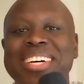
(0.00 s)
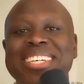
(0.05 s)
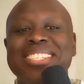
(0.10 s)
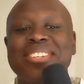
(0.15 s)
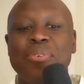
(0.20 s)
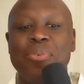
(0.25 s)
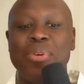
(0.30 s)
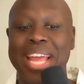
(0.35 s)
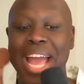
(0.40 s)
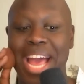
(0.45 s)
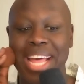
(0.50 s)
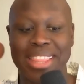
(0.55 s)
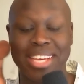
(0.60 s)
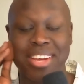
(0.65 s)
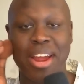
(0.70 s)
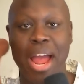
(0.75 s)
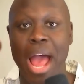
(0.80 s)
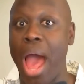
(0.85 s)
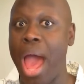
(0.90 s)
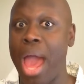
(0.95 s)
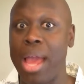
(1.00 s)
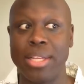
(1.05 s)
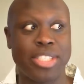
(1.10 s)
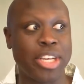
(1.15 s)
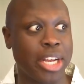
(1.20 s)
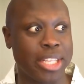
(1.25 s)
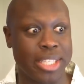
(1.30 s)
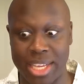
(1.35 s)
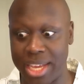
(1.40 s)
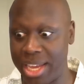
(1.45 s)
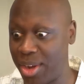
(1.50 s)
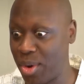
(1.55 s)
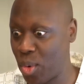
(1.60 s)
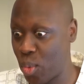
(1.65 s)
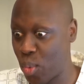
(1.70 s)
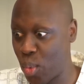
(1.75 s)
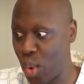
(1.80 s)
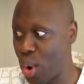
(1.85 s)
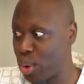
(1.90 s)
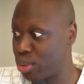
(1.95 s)
We got there. I checked in.
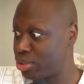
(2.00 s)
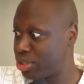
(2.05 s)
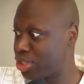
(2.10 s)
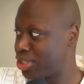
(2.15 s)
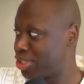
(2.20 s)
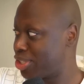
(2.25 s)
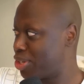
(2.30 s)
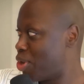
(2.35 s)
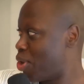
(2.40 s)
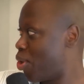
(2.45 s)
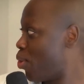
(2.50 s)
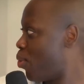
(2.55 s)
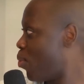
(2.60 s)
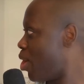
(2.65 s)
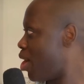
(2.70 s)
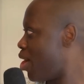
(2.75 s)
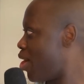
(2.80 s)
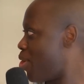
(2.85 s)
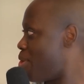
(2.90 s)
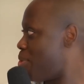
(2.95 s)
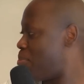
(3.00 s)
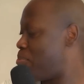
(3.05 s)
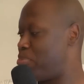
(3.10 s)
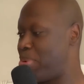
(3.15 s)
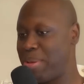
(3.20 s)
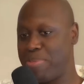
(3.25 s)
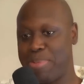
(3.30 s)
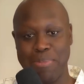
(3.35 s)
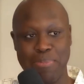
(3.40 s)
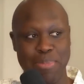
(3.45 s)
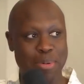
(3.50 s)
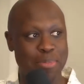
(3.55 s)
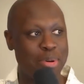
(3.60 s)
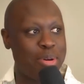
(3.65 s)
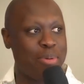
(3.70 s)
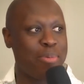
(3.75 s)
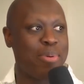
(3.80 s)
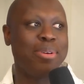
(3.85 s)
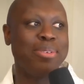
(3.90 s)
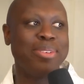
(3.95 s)
Whoosh. Woo. Beep, beep, boop,
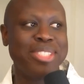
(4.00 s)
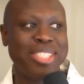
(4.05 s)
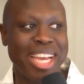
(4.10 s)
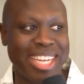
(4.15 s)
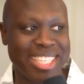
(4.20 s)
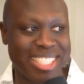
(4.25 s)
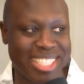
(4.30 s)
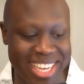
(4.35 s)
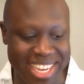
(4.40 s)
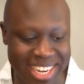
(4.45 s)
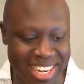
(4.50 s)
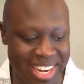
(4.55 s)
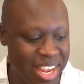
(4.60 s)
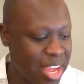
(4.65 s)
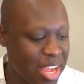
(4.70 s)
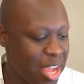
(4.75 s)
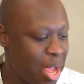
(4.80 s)
boop, boop. Checked in.